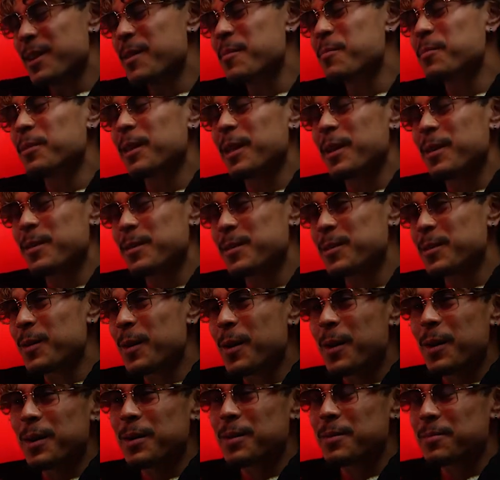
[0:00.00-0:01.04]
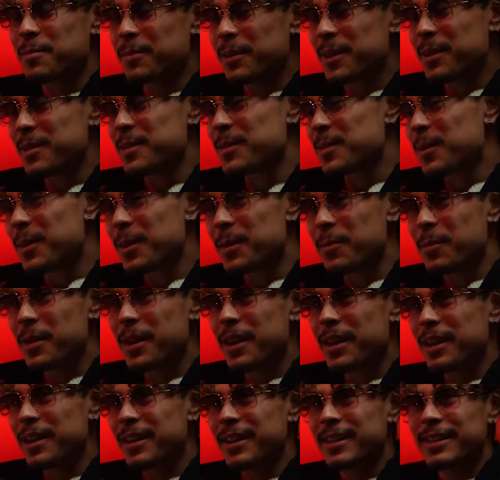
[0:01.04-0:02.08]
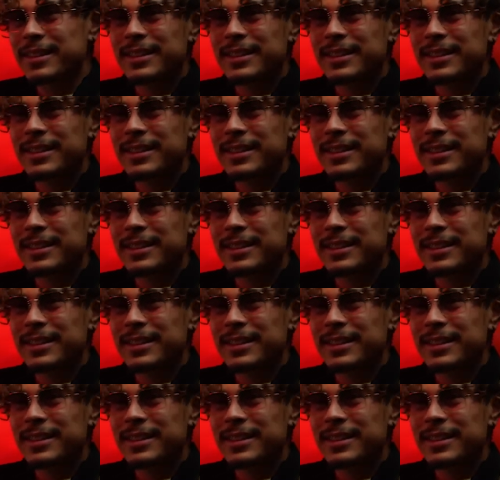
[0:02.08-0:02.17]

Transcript: play your song, man.